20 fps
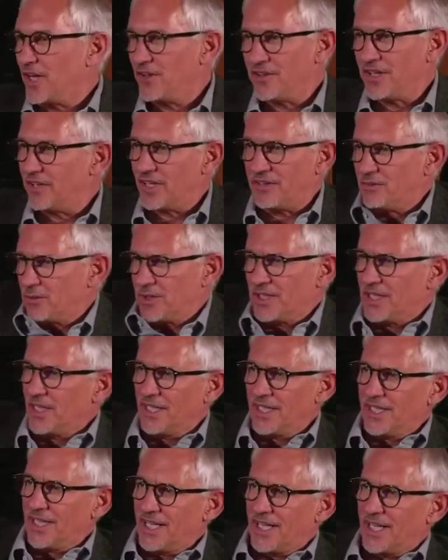they'll never win the
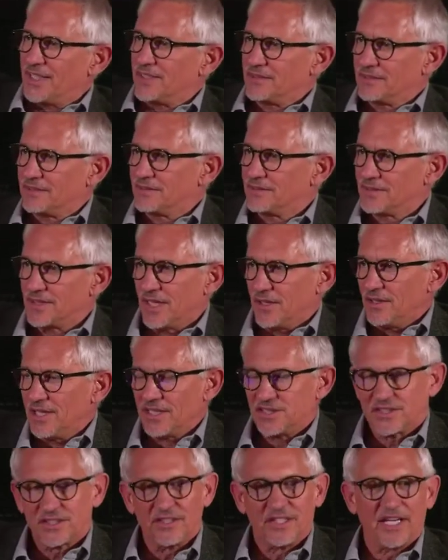league again. No,
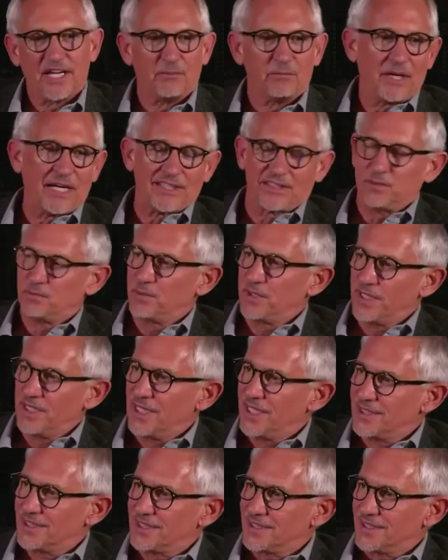Leicester are now back to being
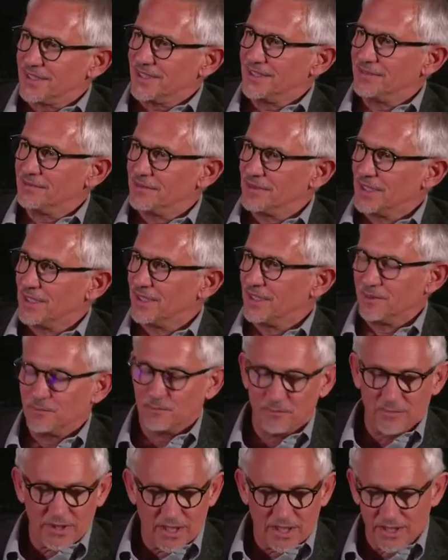Leicester.
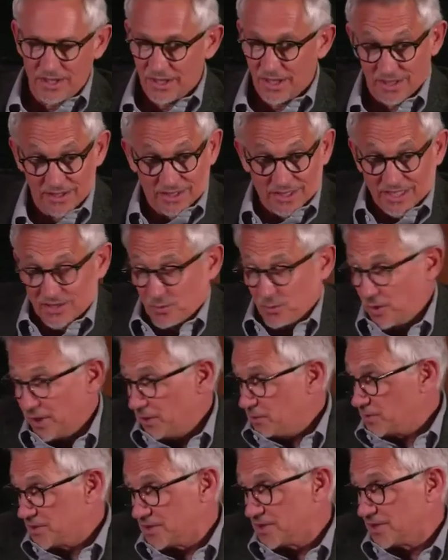That's why
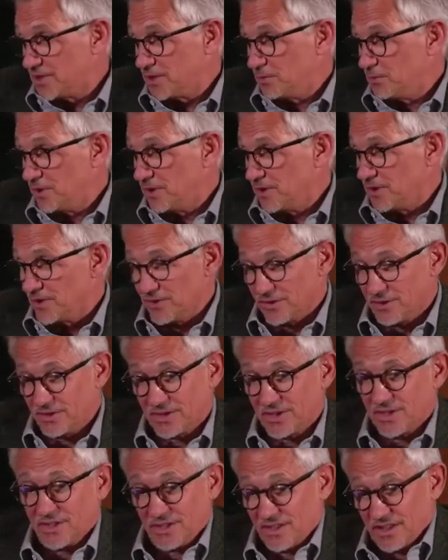it was such a miracle,
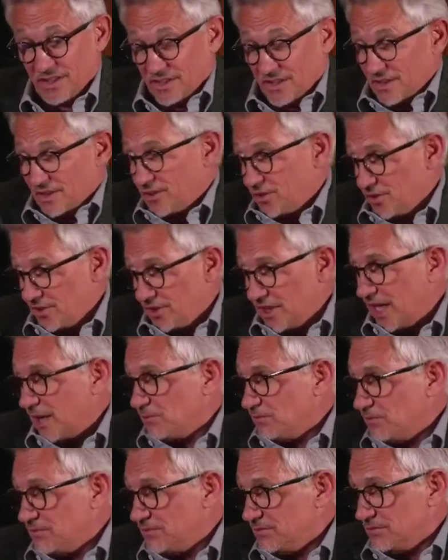because it couldn't
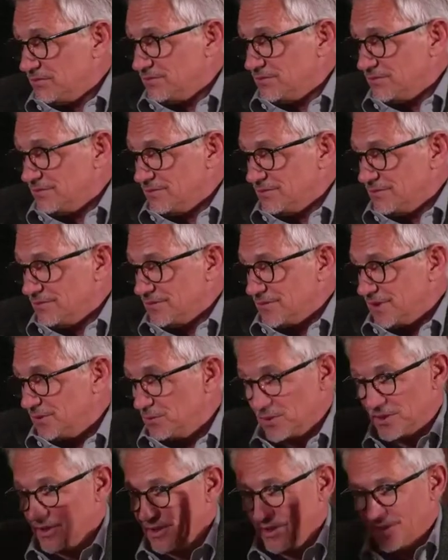happen. It
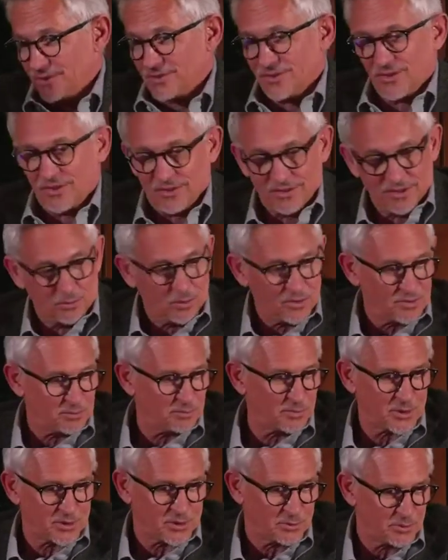wasn't
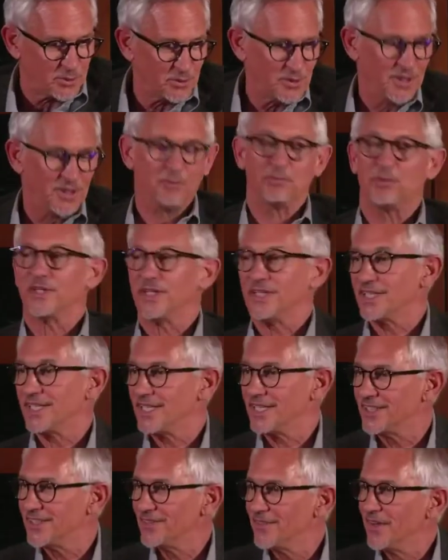possible, but it
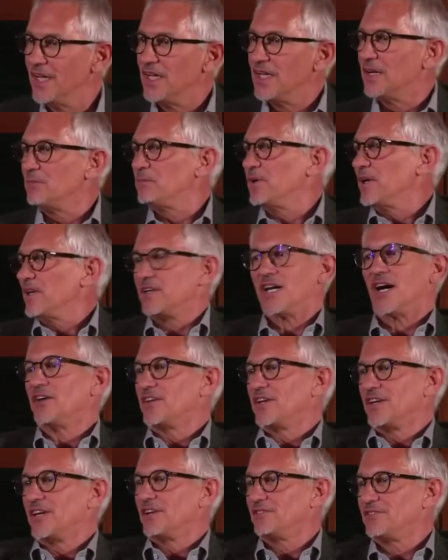did. But no,
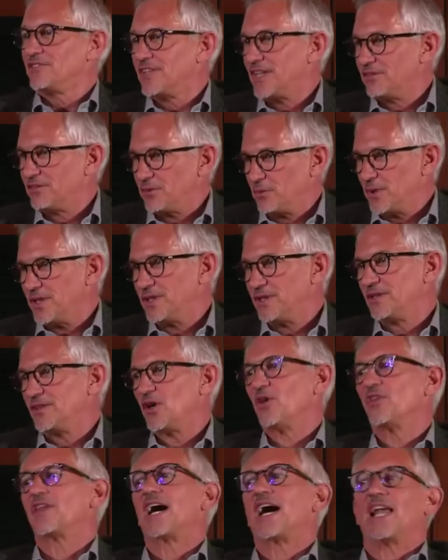they never win,
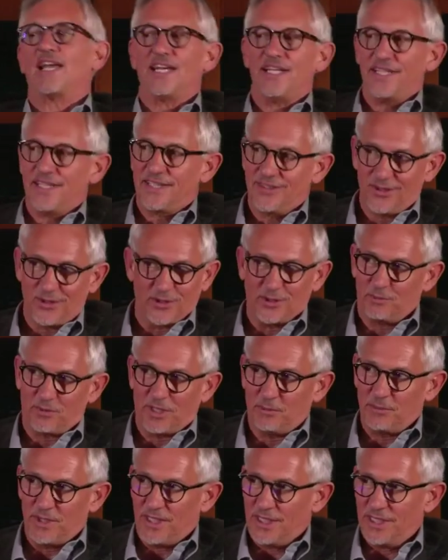not that league, not the
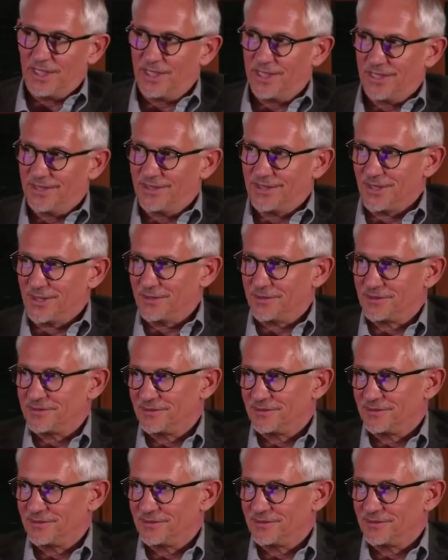Premier League, no.